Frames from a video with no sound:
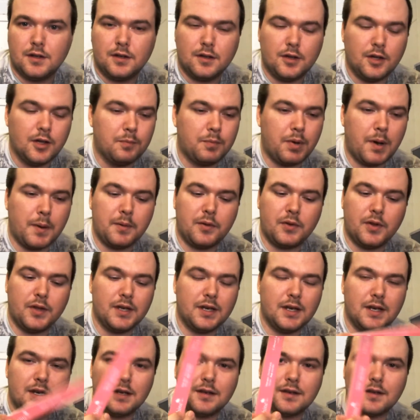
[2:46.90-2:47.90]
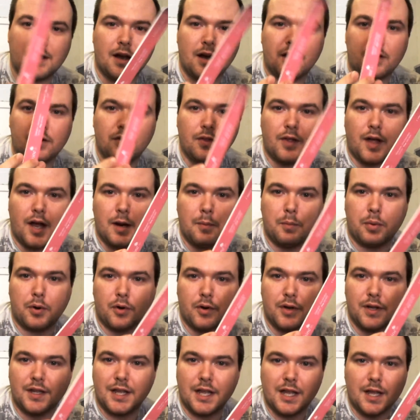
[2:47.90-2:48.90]
You can probably clean an entire
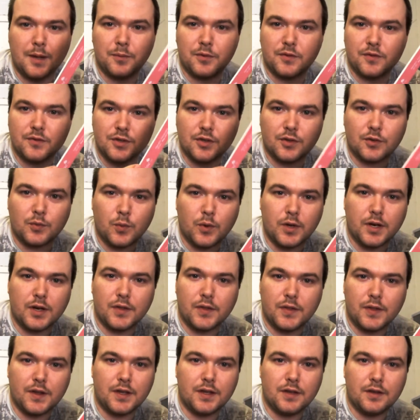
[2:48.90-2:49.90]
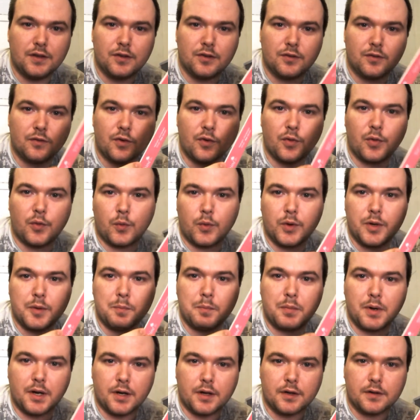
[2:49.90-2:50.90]
library of games of just one of these for
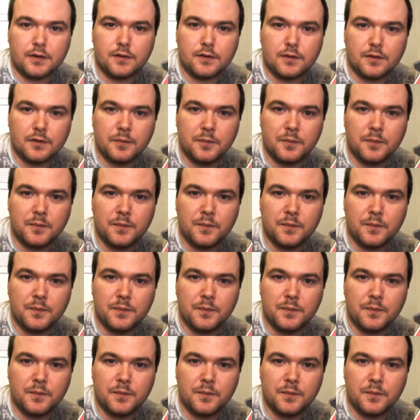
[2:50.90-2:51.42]
$3.